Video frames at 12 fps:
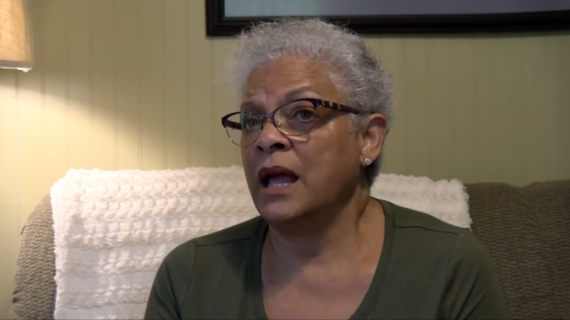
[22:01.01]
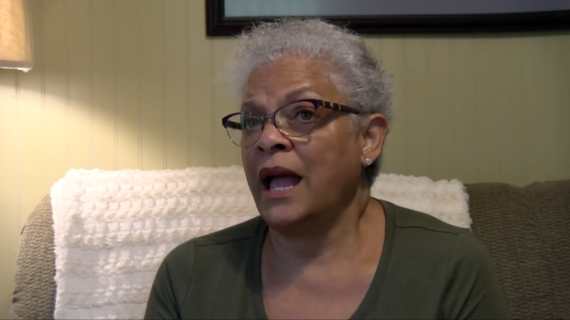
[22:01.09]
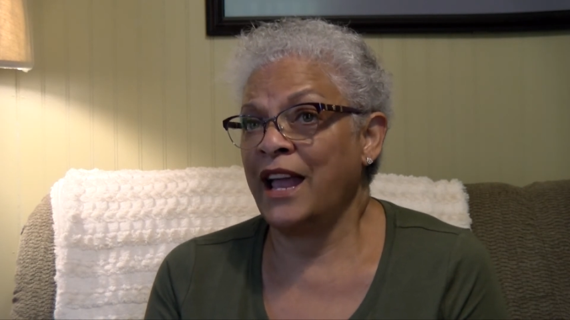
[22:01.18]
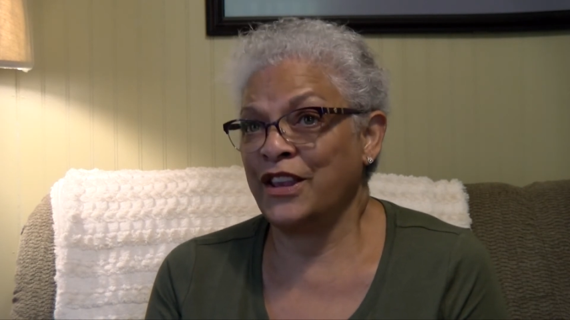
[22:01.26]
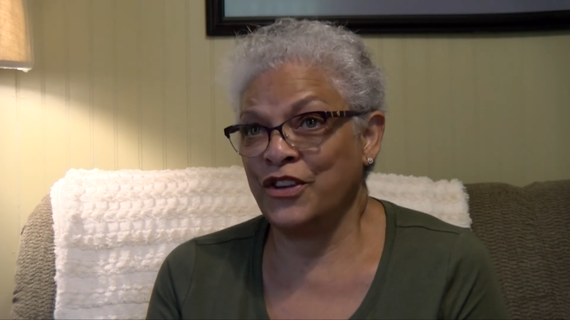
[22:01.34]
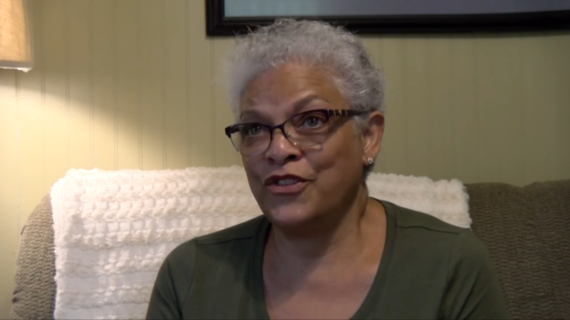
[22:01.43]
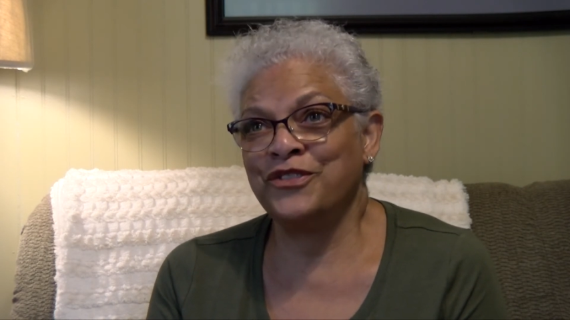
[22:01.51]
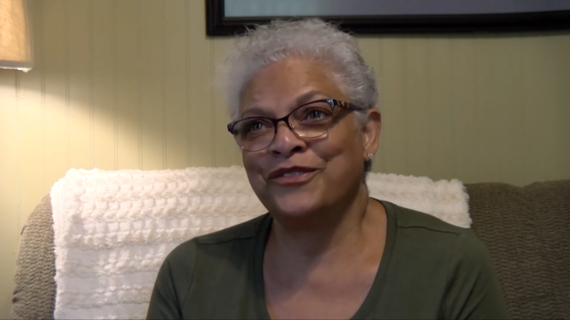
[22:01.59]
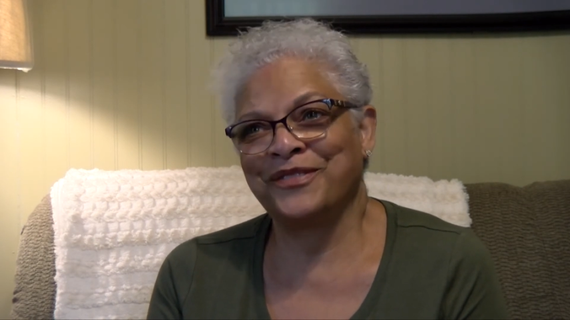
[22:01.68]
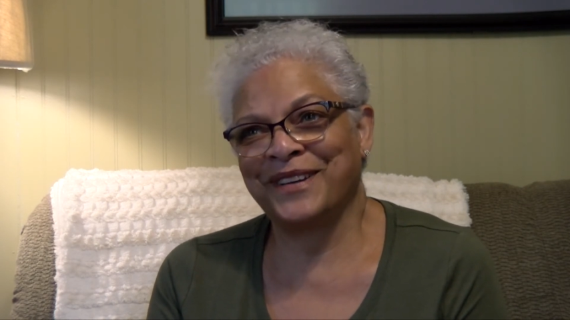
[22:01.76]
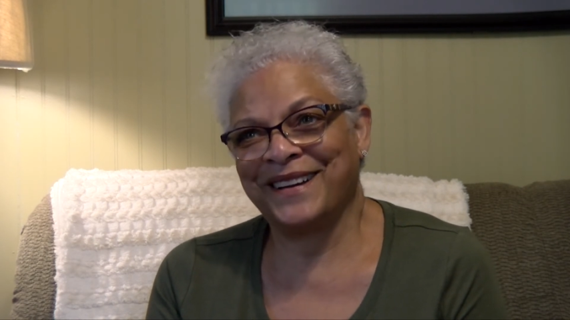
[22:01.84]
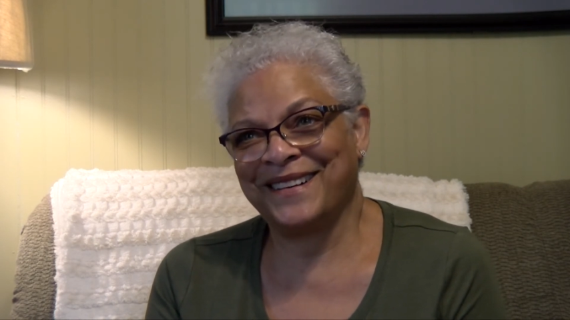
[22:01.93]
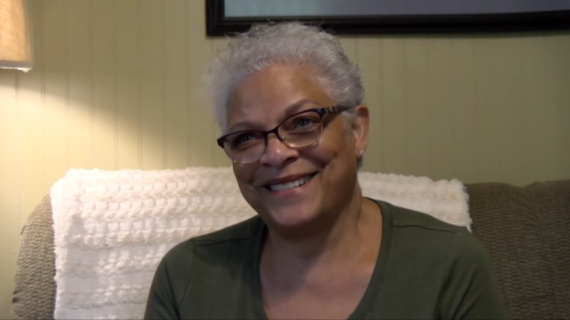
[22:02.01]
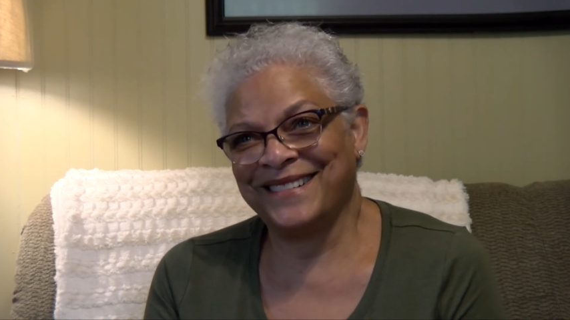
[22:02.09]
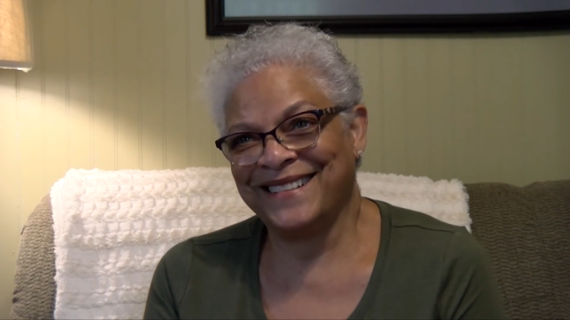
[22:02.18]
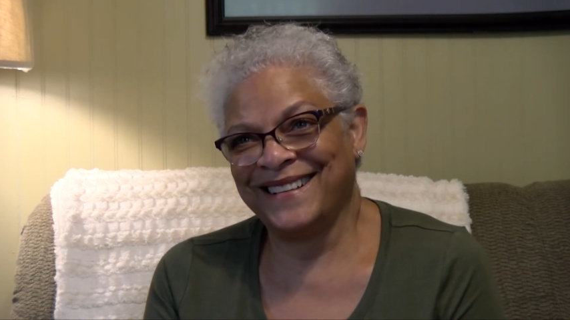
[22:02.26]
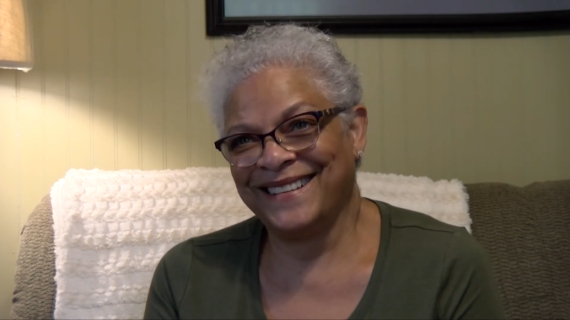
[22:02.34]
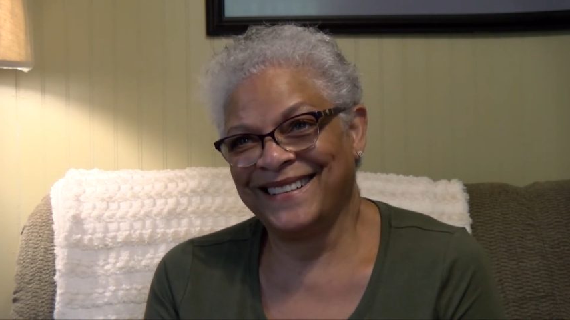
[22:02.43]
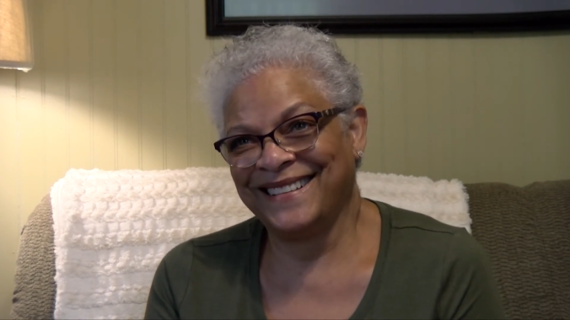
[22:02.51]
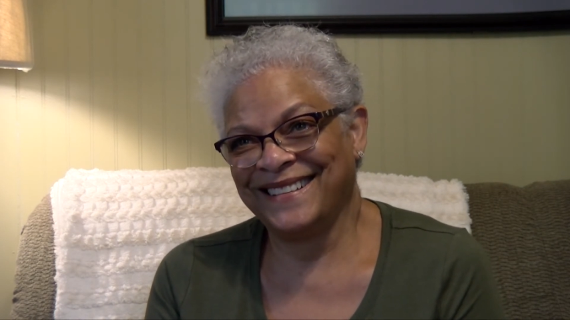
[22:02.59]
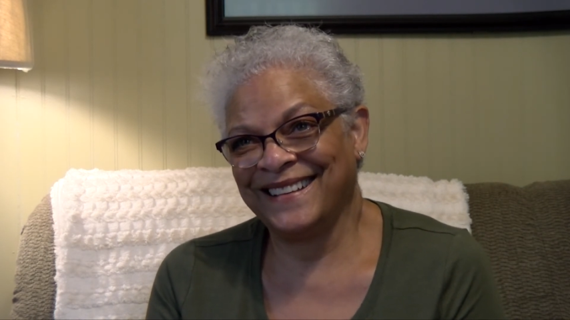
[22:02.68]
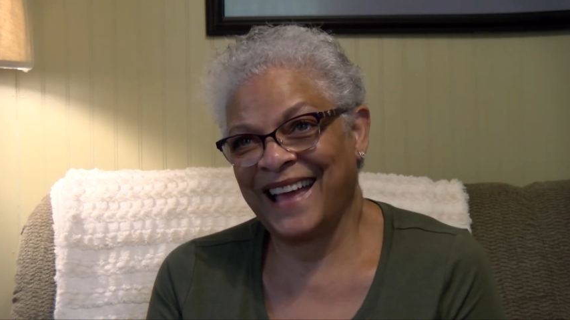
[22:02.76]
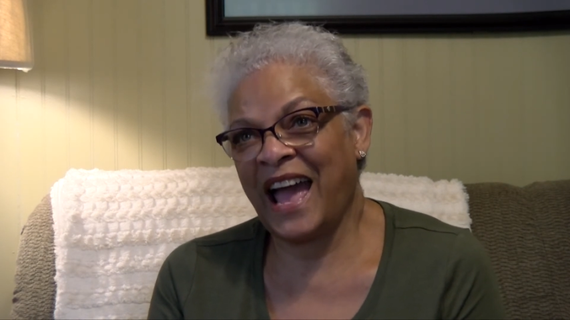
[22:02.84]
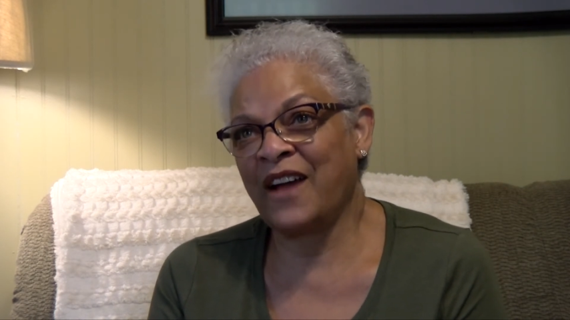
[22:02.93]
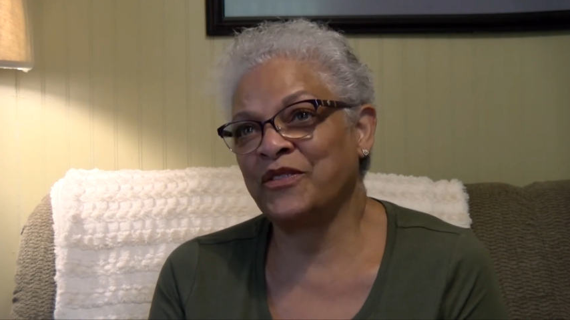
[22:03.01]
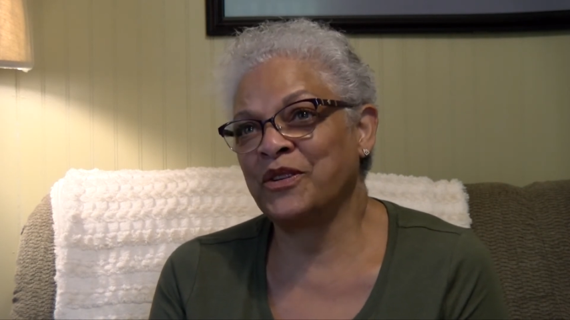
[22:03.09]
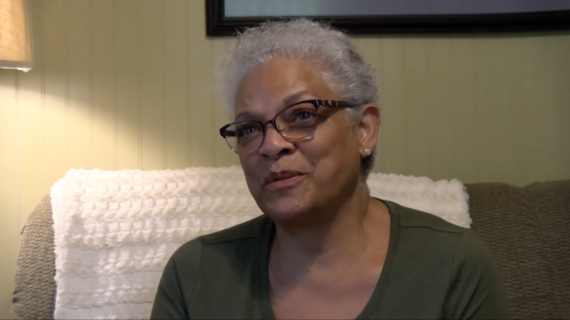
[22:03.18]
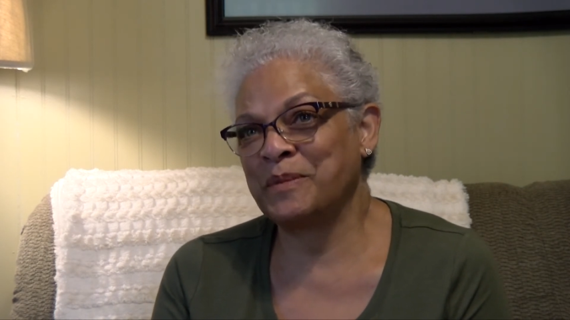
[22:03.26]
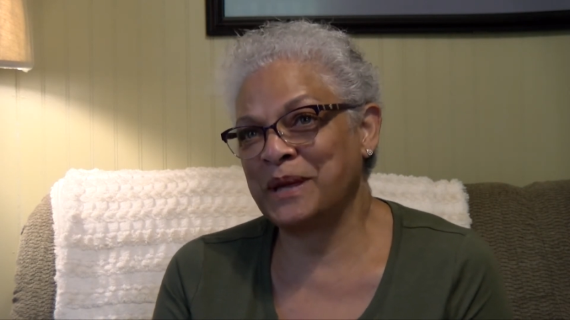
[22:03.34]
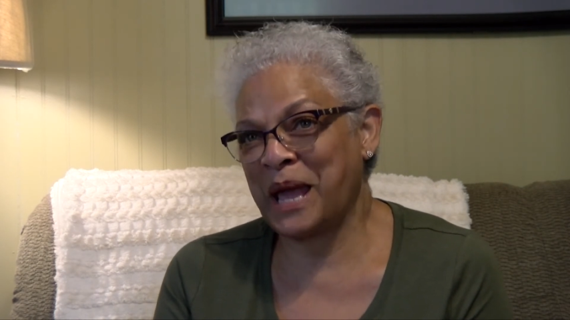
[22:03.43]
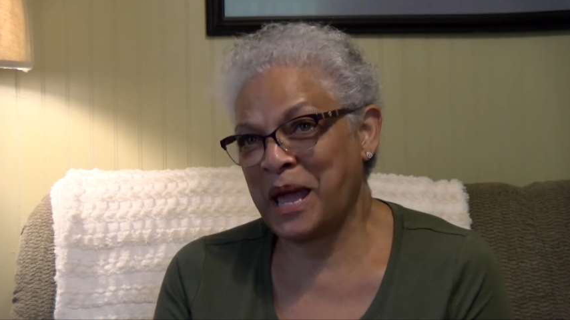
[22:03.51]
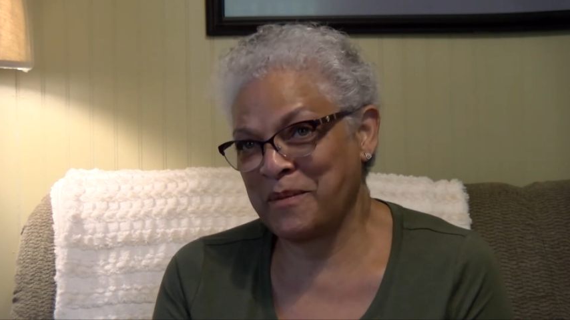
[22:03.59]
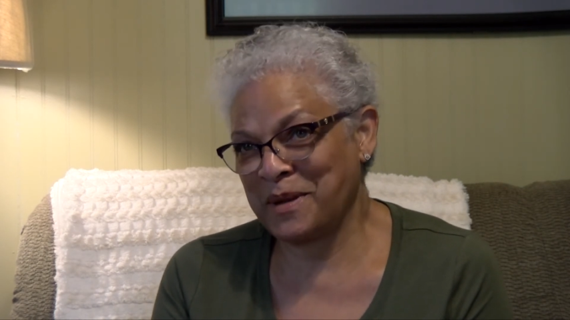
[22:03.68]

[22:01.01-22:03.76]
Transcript: at Unionville after it became